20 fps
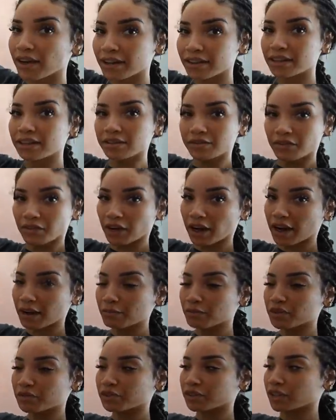had these
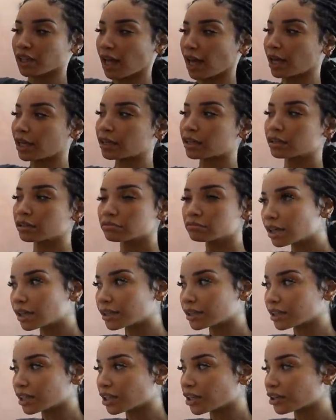frames for like
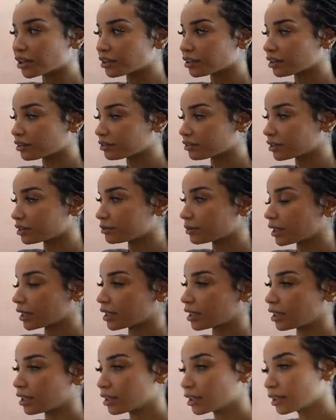a year. They're from
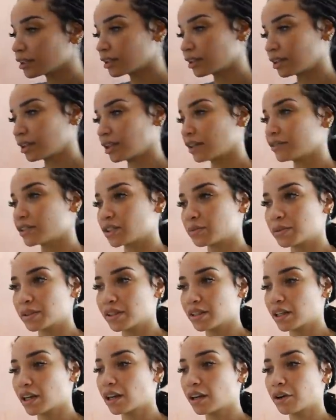Ikea and they've just been
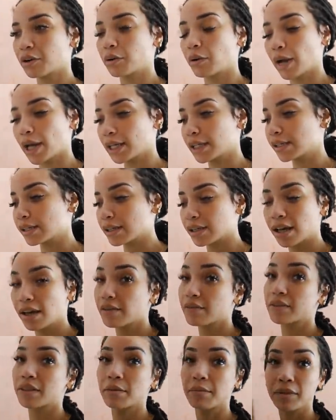sitting here waiting to
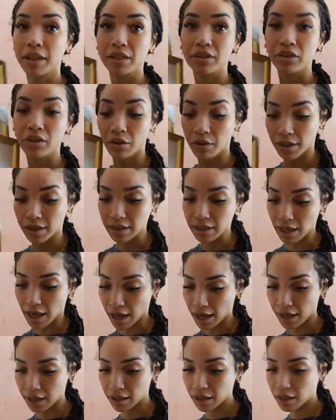have something to go
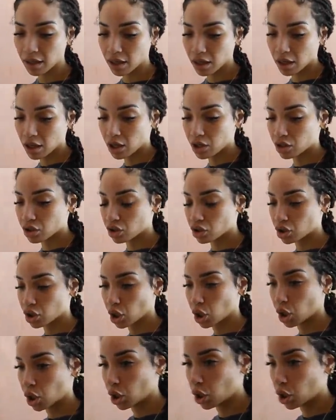inside. So